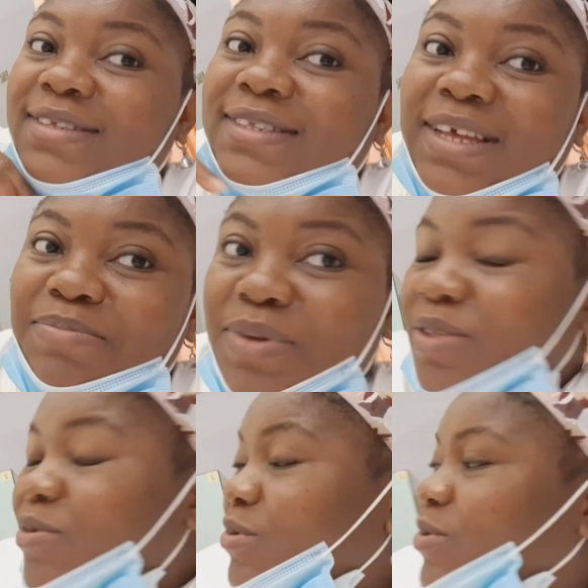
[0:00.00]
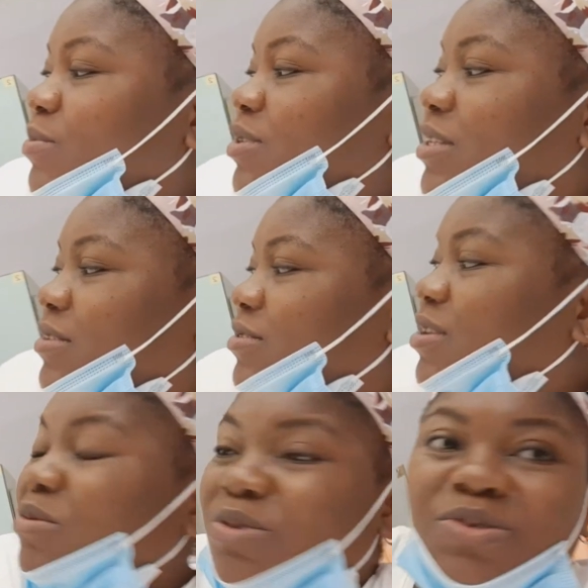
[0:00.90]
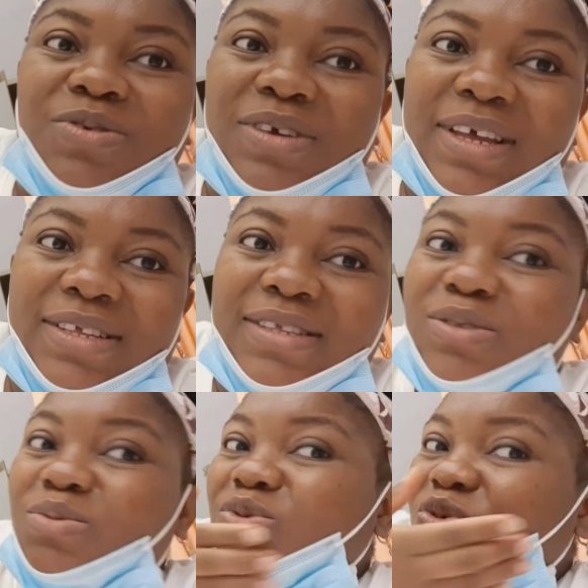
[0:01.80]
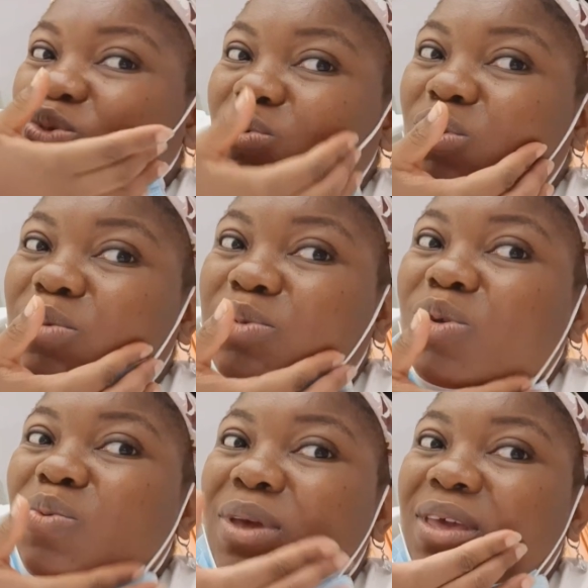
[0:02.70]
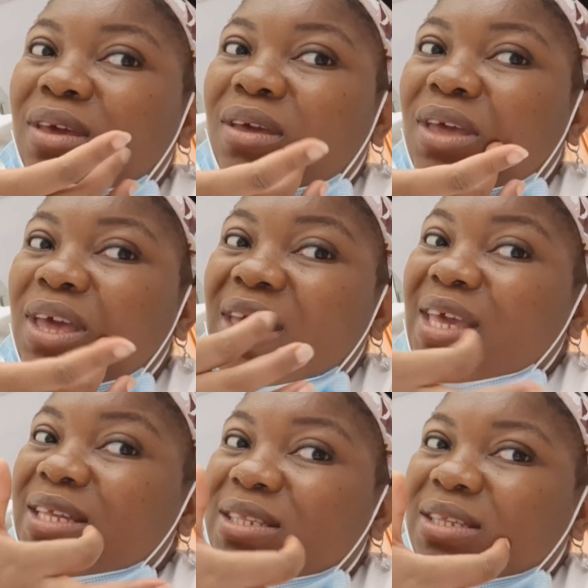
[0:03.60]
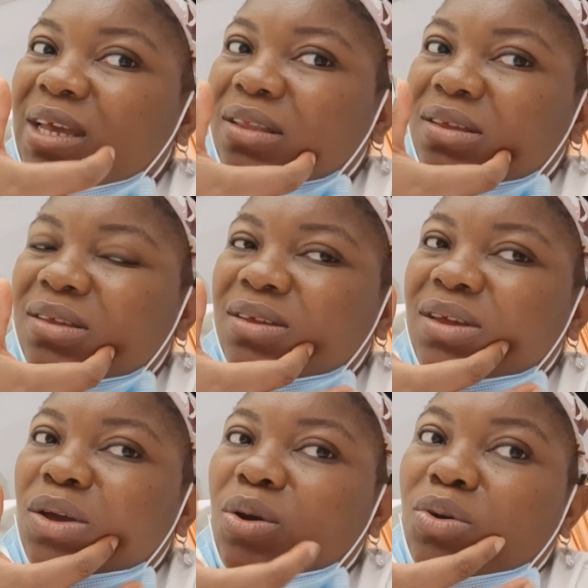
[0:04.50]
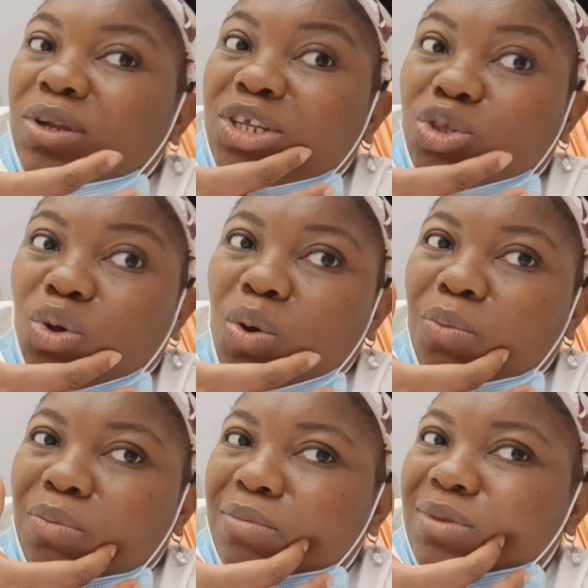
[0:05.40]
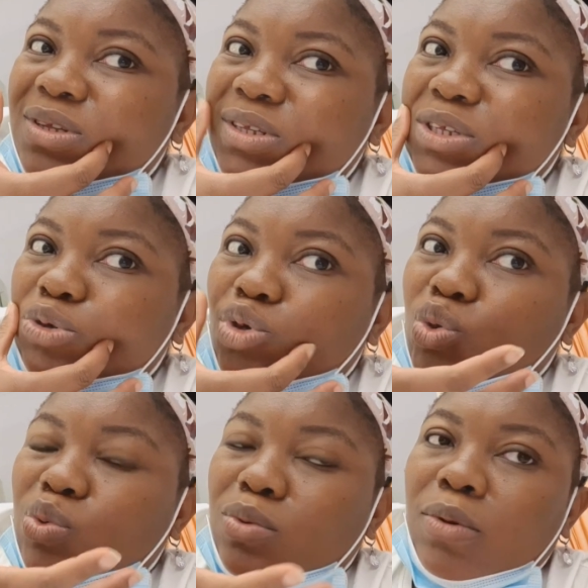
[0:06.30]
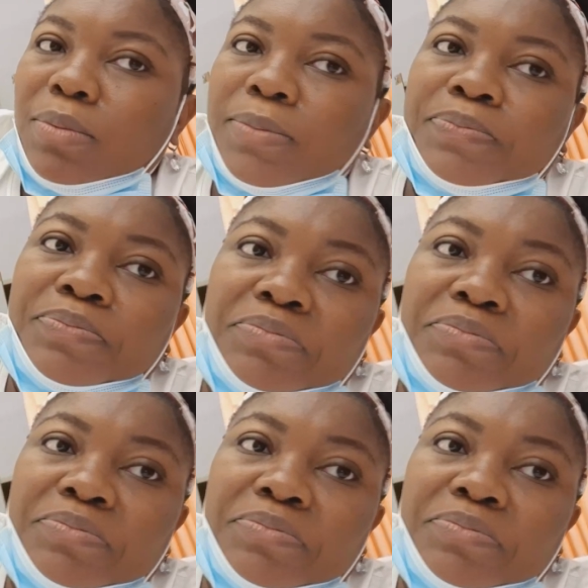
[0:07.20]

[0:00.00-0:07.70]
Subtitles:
snap it or something. So I'll show you guys. This one just swelled up somewhere here, inside, on his gum. This one just swelled up.